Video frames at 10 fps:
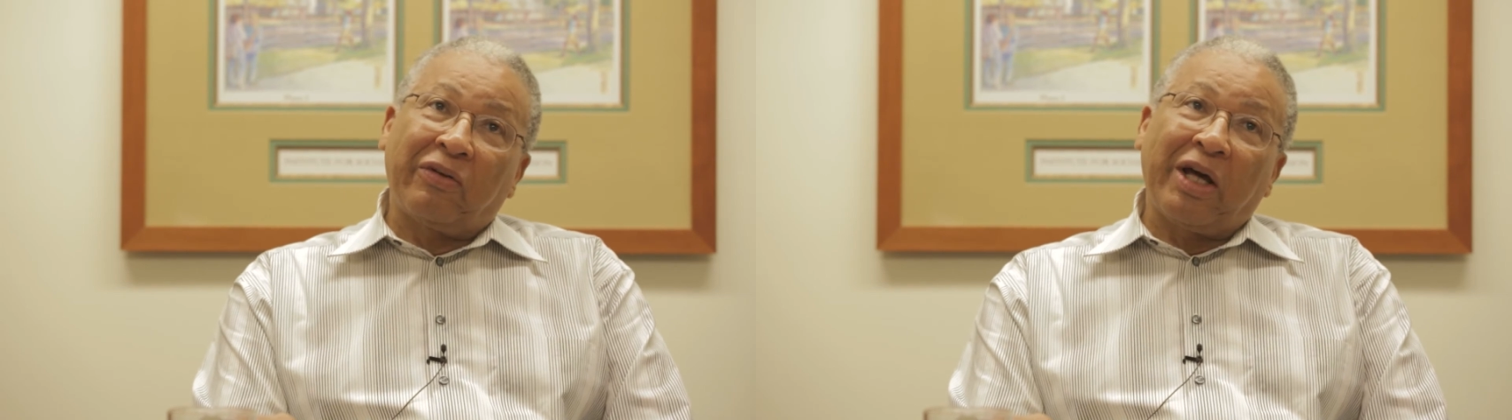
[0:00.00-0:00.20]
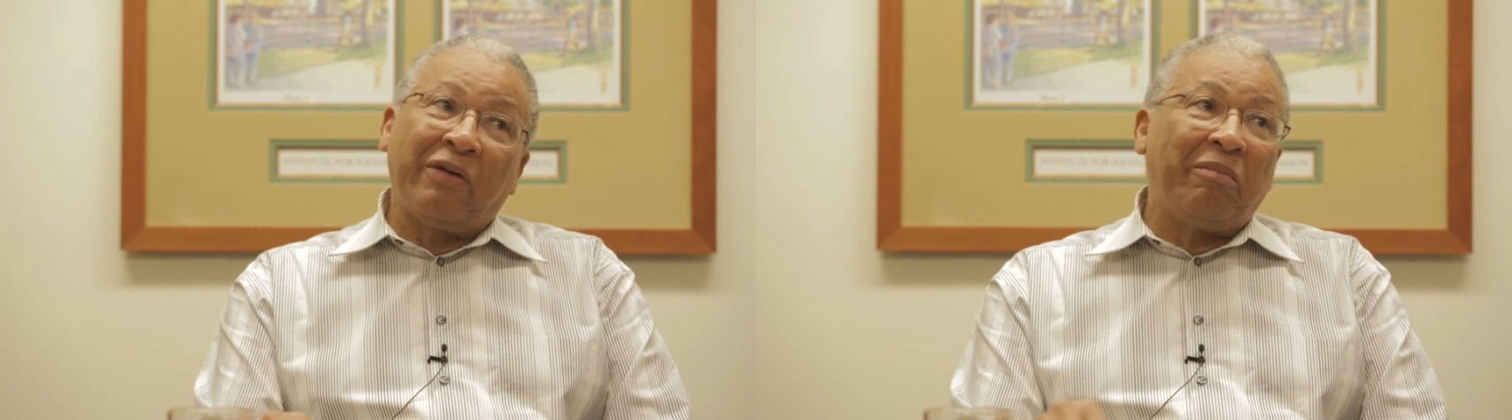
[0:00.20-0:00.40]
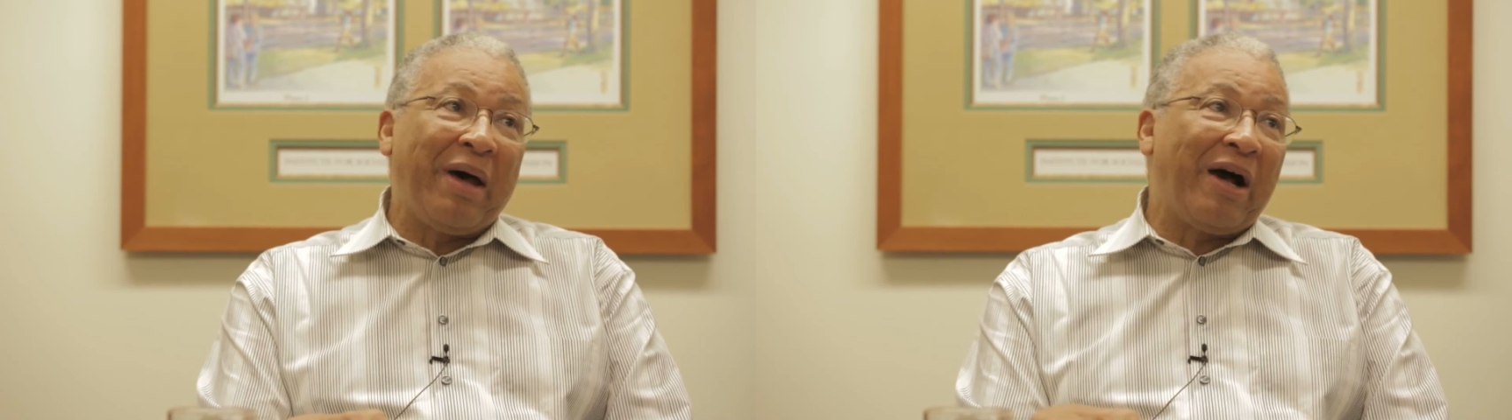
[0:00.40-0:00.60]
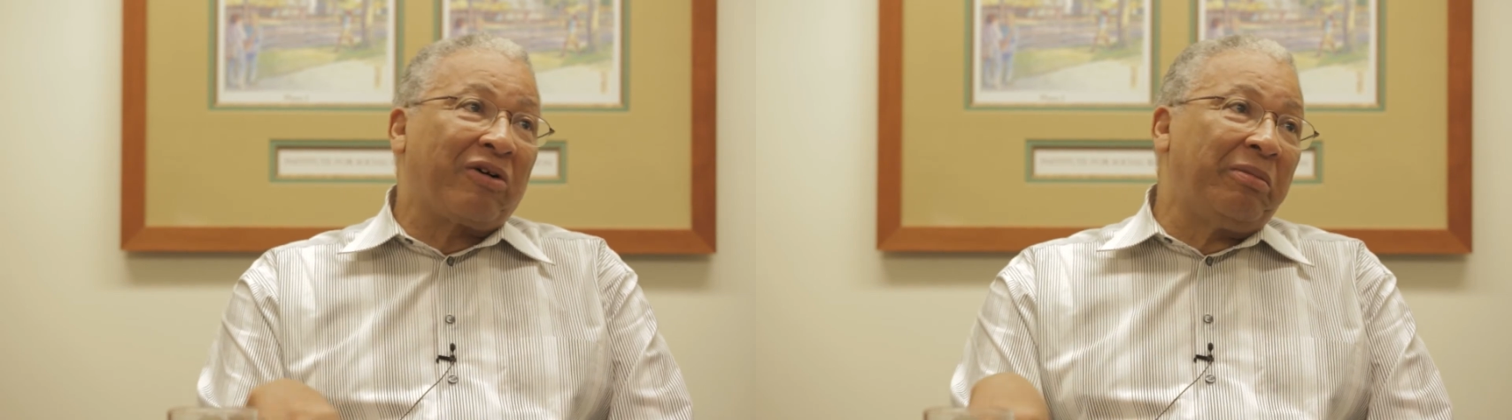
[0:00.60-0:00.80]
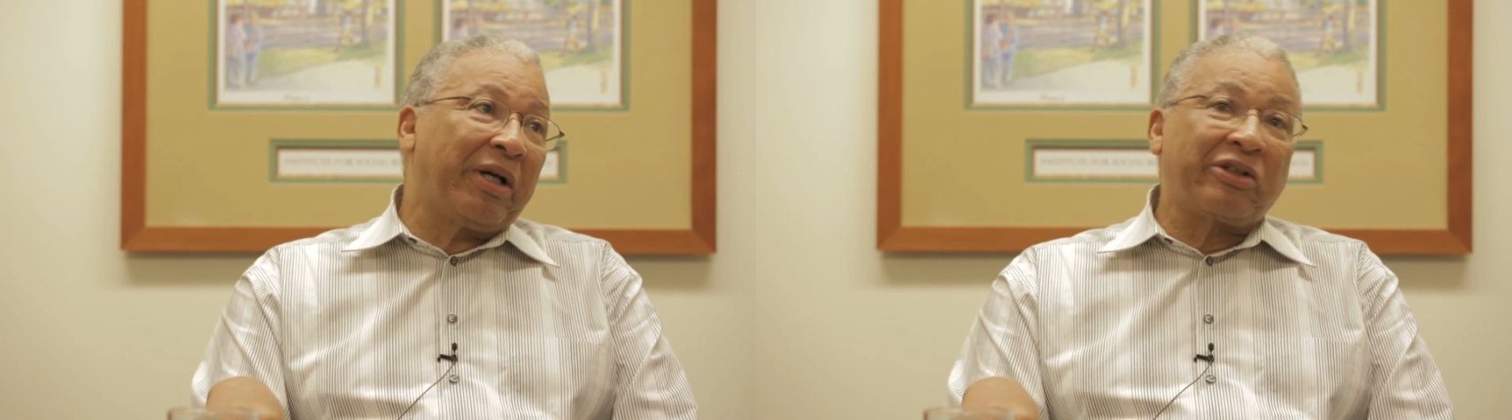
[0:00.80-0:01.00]
kind of
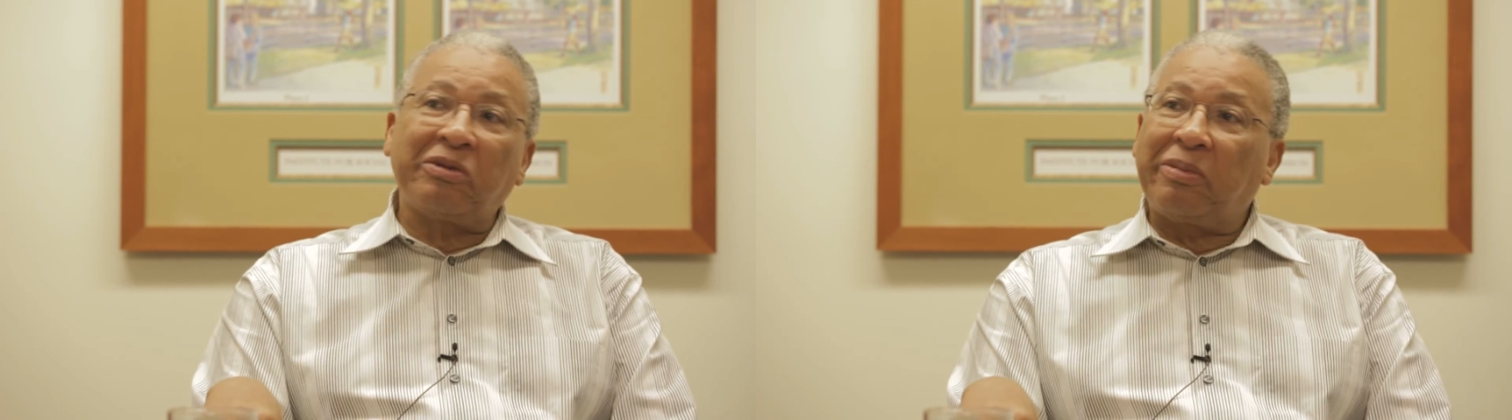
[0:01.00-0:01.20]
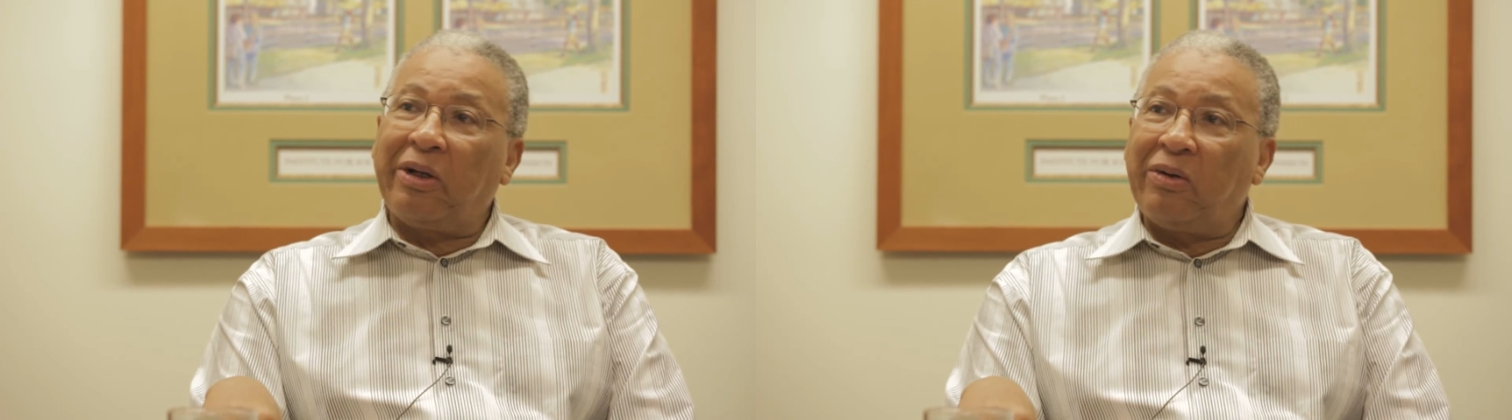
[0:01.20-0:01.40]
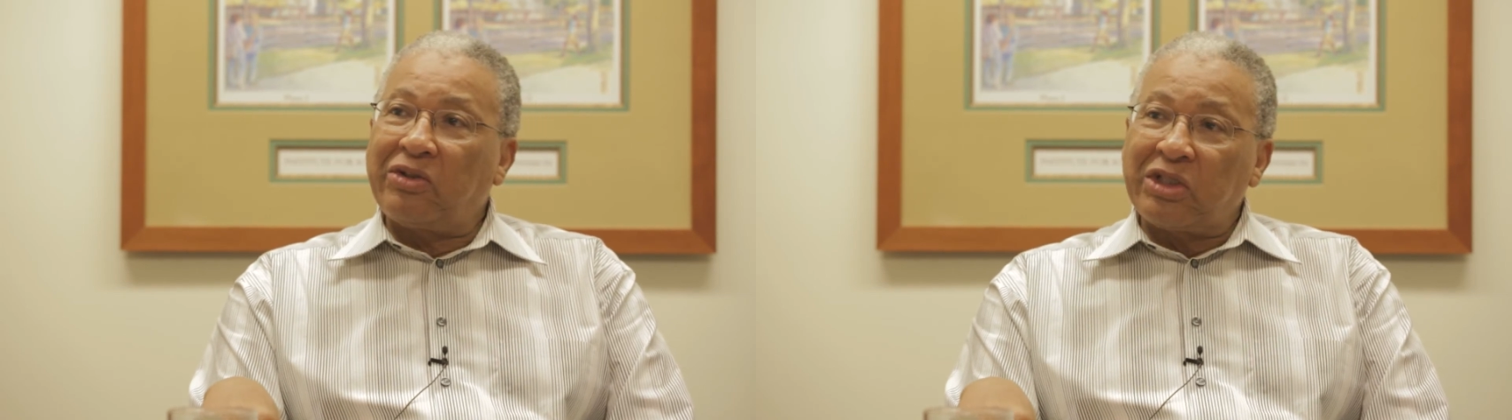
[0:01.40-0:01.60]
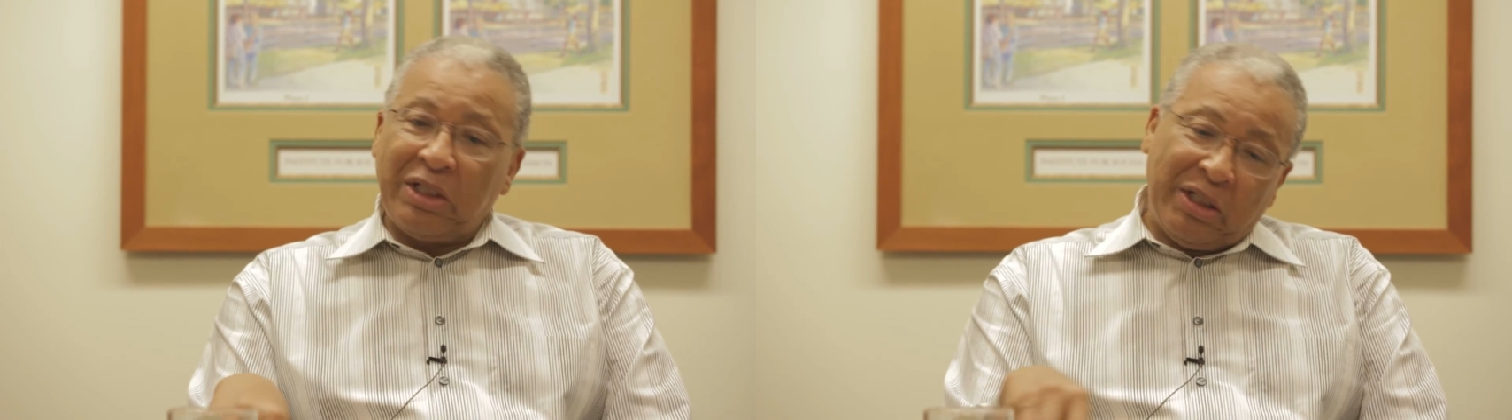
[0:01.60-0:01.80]
Malcolm X approach.